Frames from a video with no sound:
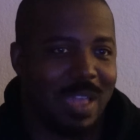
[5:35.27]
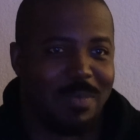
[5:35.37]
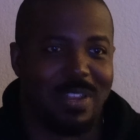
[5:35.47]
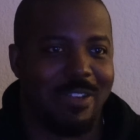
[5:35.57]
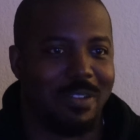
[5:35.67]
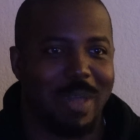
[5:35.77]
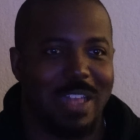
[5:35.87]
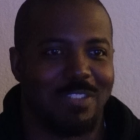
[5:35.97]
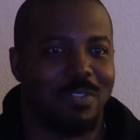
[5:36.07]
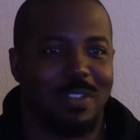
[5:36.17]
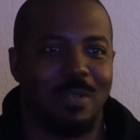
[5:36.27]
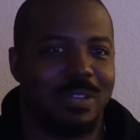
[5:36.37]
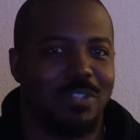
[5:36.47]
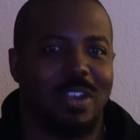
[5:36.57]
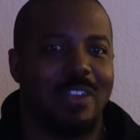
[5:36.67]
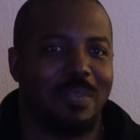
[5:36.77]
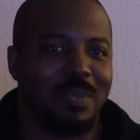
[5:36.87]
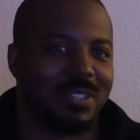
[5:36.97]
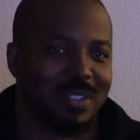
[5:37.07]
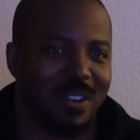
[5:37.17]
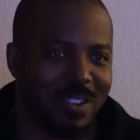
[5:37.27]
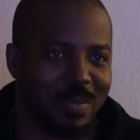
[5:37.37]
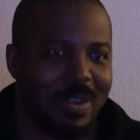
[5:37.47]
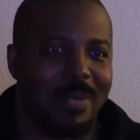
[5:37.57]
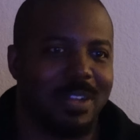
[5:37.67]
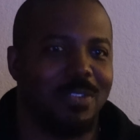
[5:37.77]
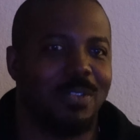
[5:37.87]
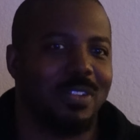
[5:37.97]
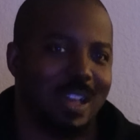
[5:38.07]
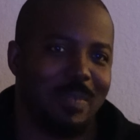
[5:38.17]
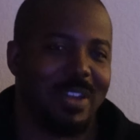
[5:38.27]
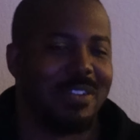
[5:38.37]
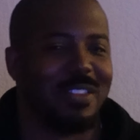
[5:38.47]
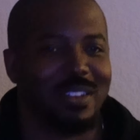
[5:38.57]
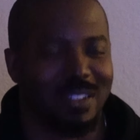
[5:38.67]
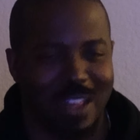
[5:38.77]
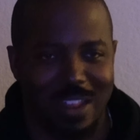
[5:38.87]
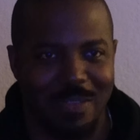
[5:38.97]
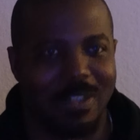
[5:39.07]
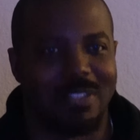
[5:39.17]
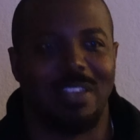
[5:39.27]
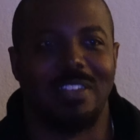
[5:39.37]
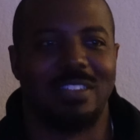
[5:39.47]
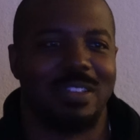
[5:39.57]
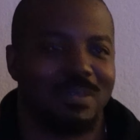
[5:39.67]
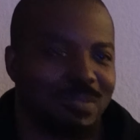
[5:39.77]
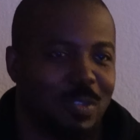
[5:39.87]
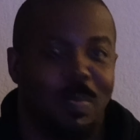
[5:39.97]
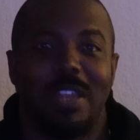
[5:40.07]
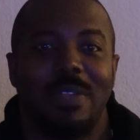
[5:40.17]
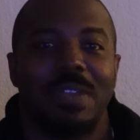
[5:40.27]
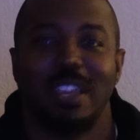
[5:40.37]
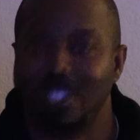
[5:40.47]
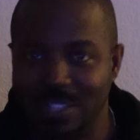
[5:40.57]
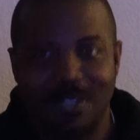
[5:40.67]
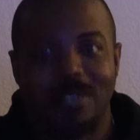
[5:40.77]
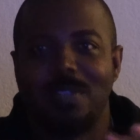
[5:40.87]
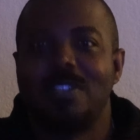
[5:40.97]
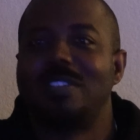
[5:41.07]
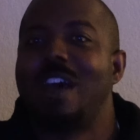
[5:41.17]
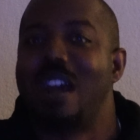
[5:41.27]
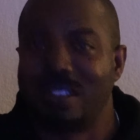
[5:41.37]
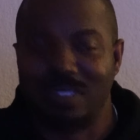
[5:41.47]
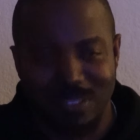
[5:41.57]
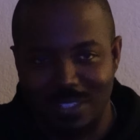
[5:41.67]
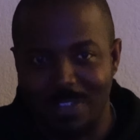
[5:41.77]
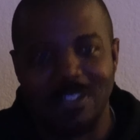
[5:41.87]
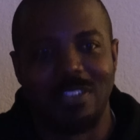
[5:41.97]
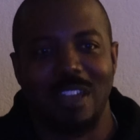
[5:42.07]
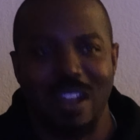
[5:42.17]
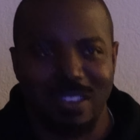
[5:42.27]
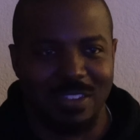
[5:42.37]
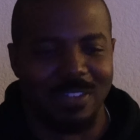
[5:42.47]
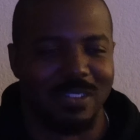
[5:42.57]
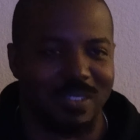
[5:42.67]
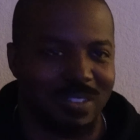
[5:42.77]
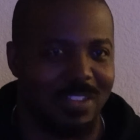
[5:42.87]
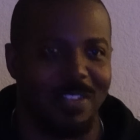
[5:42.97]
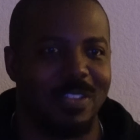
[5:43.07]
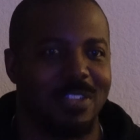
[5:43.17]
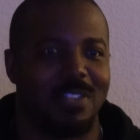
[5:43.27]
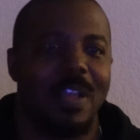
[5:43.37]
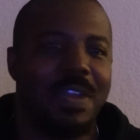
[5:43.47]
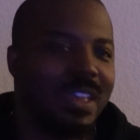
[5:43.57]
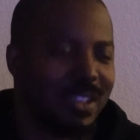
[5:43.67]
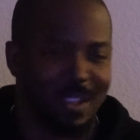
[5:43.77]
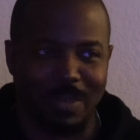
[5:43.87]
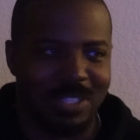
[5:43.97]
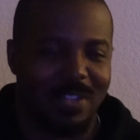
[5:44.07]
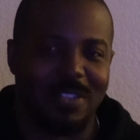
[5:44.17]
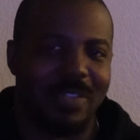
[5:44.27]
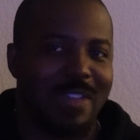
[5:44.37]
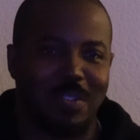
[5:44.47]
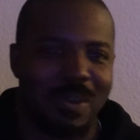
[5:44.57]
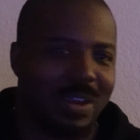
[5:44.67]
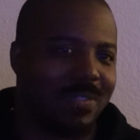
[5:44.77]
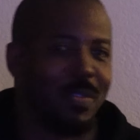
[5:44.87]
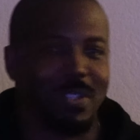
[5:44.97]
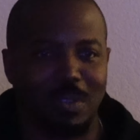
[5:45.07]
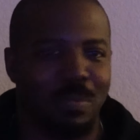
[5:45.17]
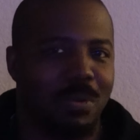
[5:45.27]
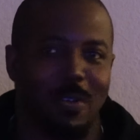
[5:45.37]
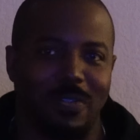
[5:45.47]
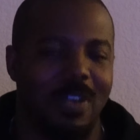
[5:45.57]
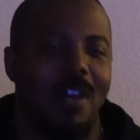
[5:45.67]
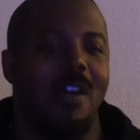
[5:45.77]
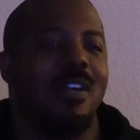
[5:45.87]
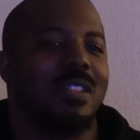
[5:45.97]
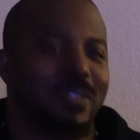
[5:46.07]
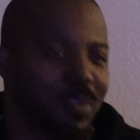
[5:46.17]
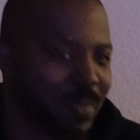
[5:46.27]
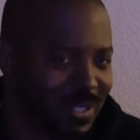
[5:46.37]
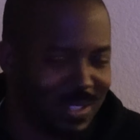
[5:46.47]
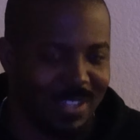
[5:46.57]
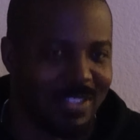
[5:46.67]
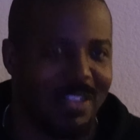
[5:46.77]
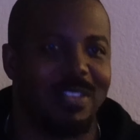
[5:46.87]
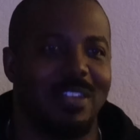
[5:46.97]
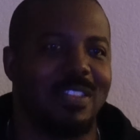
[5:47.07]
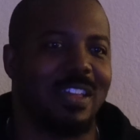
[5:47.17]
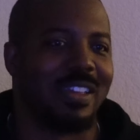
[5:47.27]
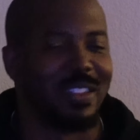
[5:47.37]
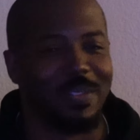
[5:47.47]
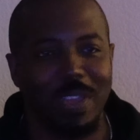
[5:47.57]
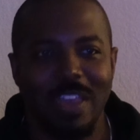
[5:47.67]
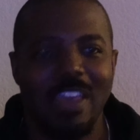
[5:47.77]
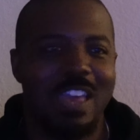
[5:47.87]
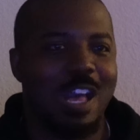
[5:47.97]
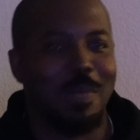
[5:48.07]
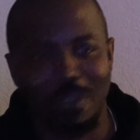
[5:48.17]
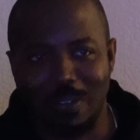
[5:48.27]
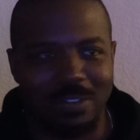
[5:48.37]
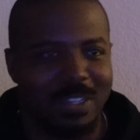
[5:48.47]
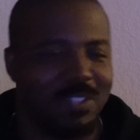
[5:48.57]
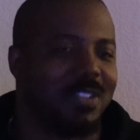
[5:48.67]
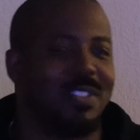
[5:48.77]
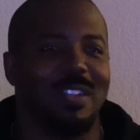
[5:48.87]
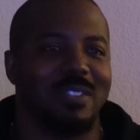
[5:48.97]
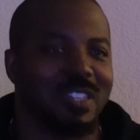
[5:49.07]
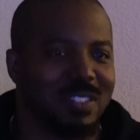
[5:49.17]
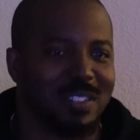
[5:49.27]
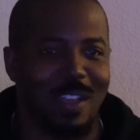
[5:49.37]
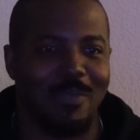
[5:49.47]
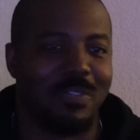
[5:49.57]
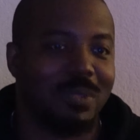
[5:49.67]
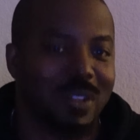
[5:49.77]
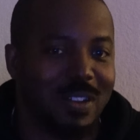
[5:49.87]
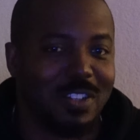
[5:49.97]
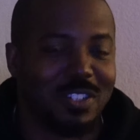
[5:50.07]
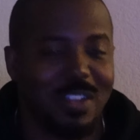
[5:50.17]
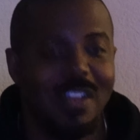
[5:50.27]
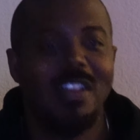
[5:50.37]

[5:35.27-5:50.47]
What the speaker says: I mean, I would imagine with all-wheel drive from the start, you're probably going to do a lot better than a lot of the Mustangs that spin. Just stock, considering stock. You know, there's going to be tons of aftermarket support for all the different Mustangs out there that can help you increase your acceleration time from launch.